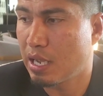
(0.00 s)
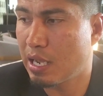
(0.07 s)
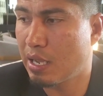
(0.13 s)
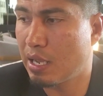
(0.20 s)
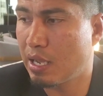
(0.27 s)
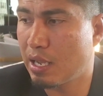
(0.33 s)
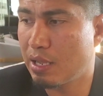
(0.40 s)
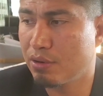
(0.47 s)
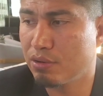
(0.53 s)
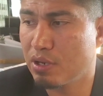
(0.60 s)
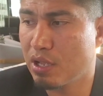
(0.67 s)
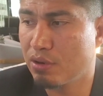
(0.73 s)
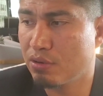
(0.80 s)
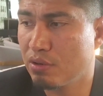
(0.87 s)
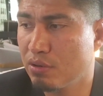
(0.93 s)
I
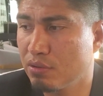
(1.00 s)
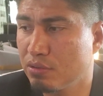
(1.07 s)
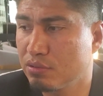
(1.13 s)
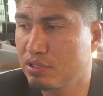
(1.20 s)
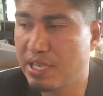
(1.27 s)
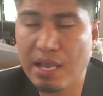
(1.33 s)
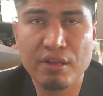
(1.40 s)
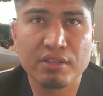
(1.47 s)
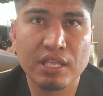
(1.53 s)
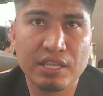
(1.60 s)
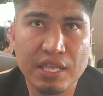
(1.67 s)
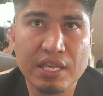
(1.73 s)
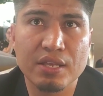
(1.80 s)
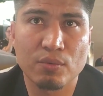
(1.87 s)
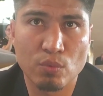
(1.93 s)
don't doubt that
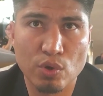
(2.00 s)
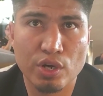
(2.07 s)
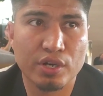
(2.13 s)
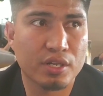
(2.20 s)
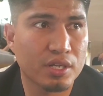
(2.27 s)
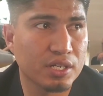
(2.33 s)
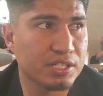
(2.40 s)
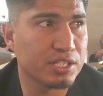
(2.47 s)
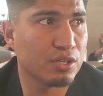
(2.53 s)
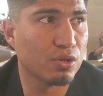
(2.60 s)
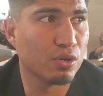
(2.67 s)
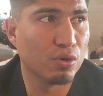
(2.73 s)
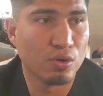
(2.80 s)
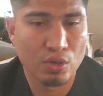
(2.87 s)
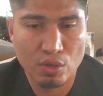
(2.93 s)
they can work a
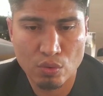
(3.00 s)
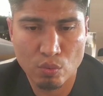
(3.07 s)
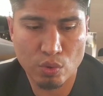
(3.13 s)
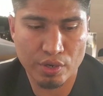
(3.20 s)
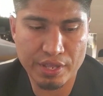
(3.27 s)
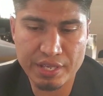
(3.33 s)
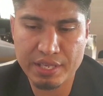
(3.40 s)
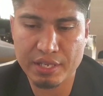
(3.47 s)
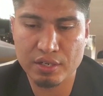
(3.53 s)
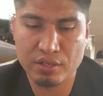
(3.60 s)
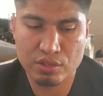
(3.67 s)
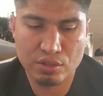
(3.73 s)
deal where they can